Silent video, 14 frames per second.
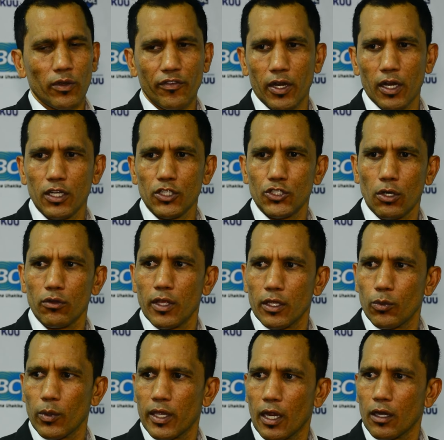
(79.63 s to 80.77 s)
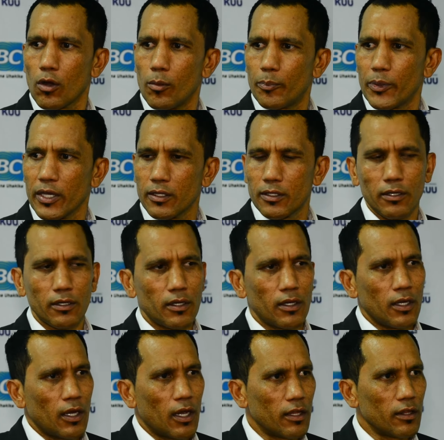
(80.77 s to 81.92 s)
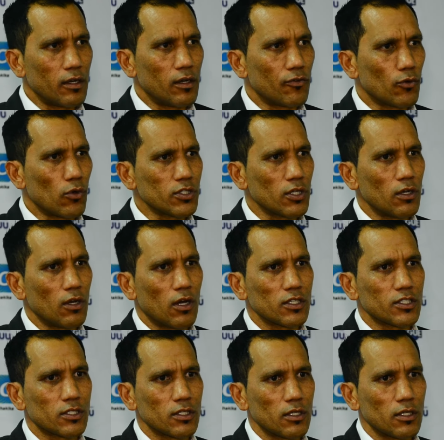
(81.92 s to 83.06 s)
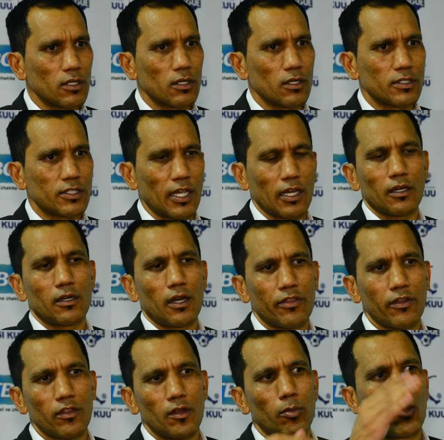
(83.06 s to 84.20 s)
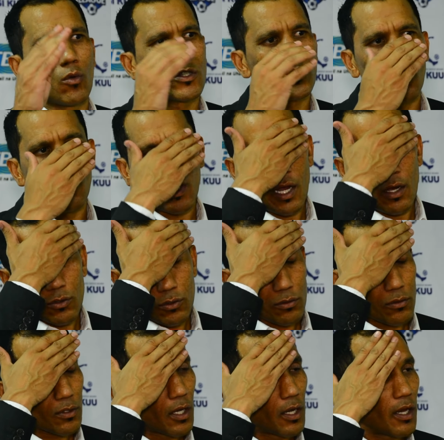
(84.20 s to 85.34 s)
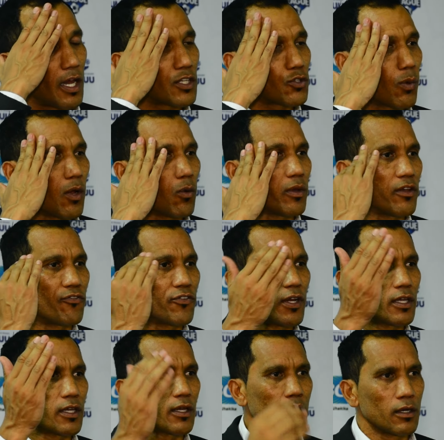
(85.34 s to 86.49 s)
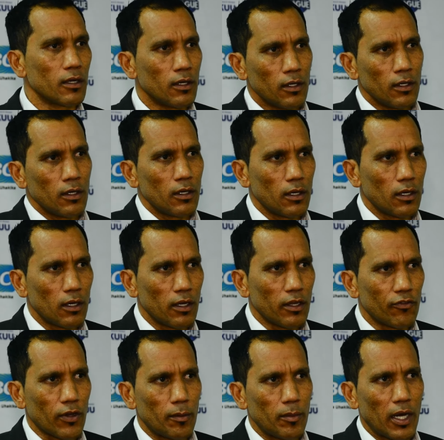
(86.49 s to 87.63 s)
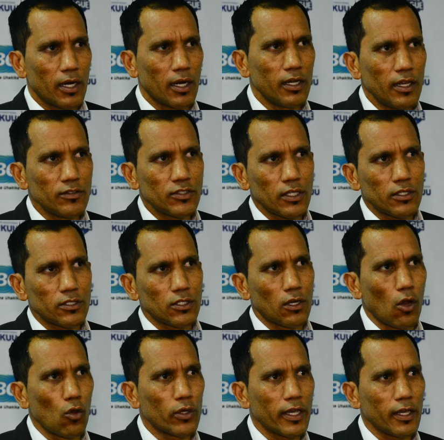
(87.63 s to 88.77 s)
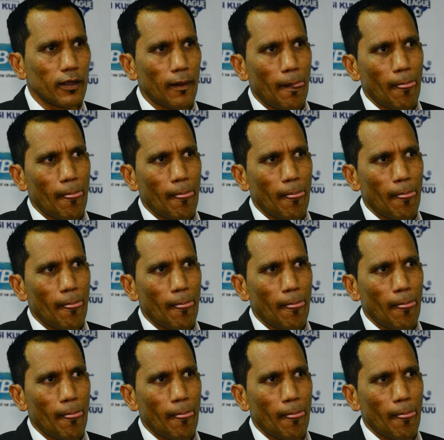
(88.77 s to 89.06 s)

We've really showed that we can compete. And then, of course, a last second, I think the ball was going out as well with a free kick. If Camara leaves it, it's a goal kick.